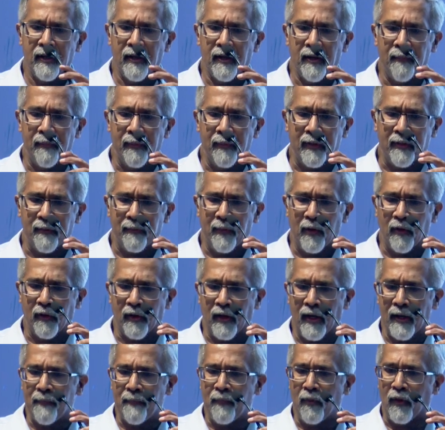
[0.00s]
a bit about
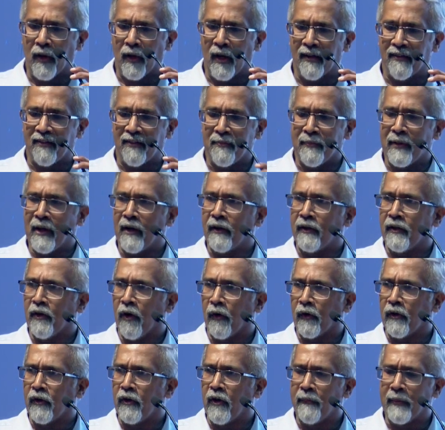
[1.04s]
hypoglycemia, the
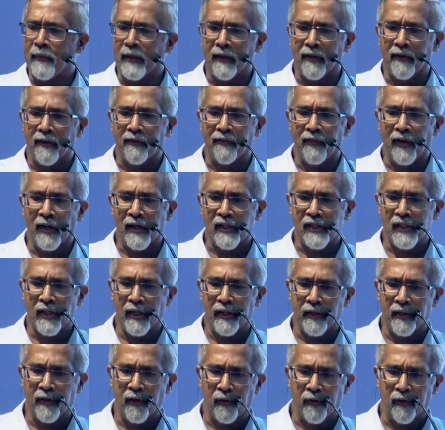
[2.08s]
autonomic dysfunction
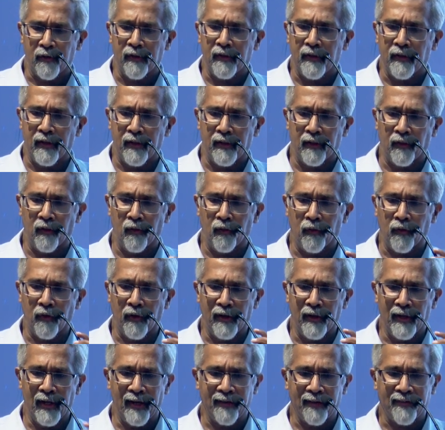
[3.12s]
and the
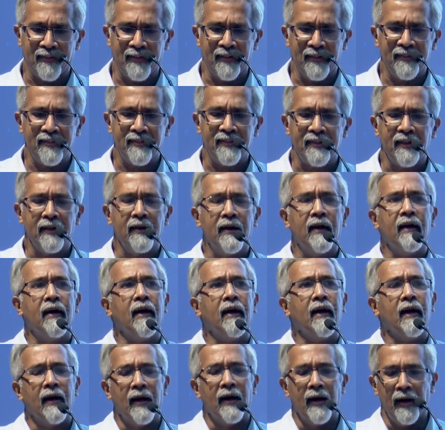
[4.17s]
glucagon axis,
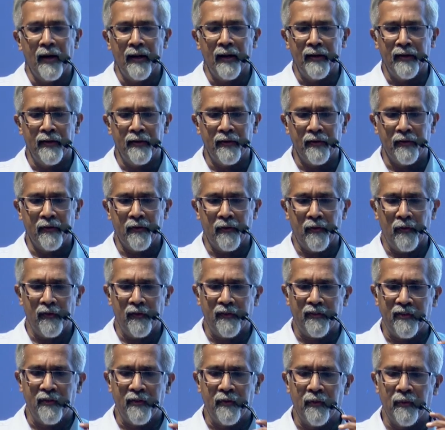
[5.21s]
and
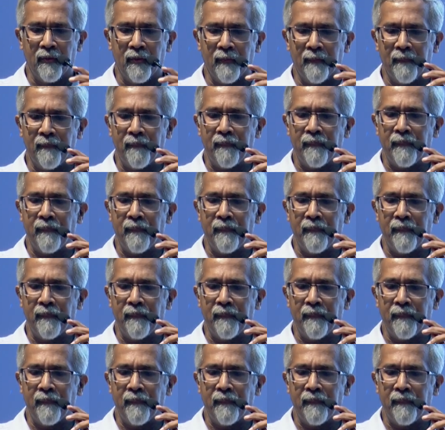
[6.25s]
also